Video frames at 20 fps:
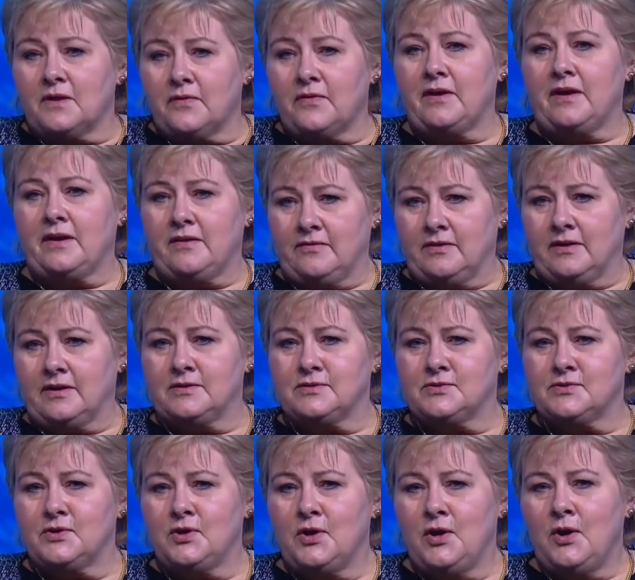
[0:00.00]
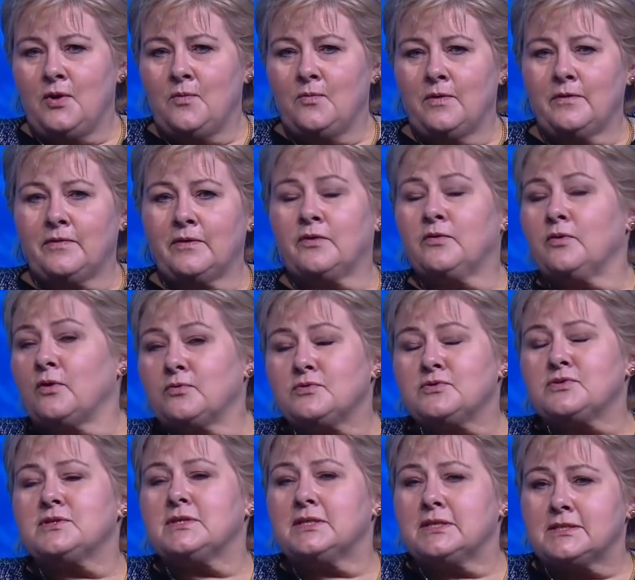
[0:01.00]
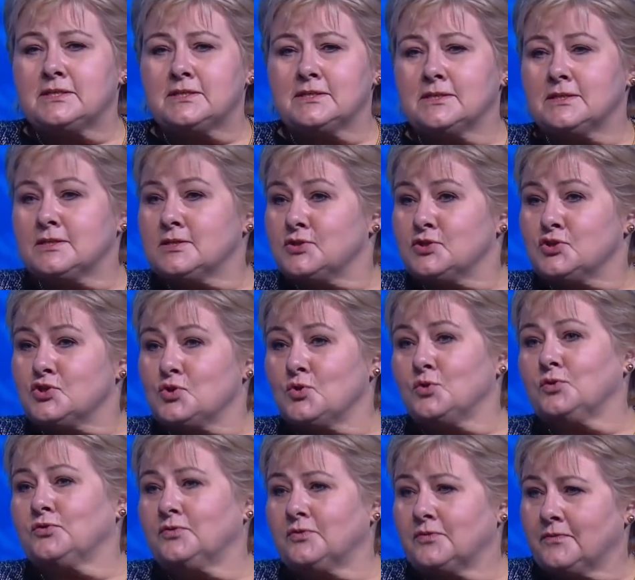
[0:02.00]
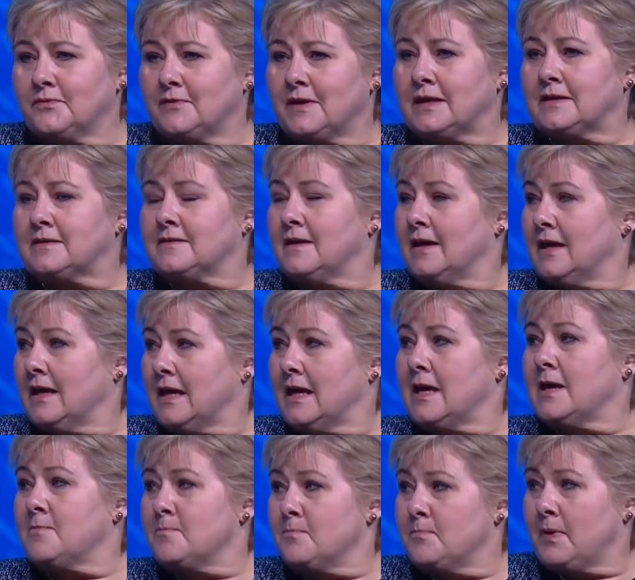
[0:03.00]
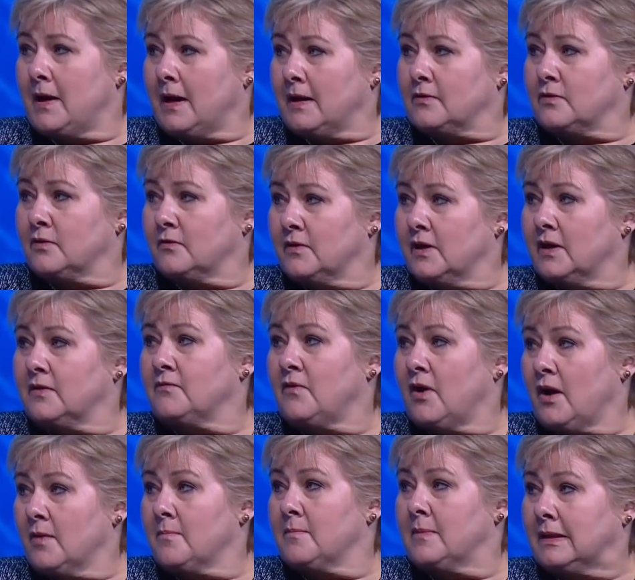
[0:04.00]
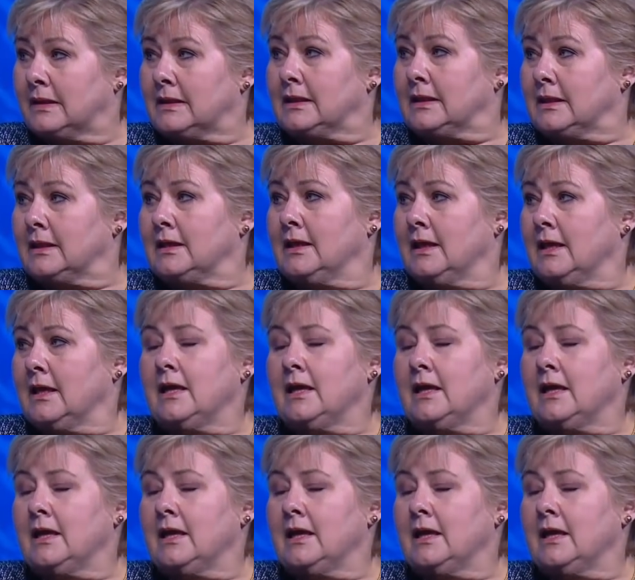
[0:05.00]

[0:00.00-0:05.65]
other areas, where the growth season is shorter, that impact of environmental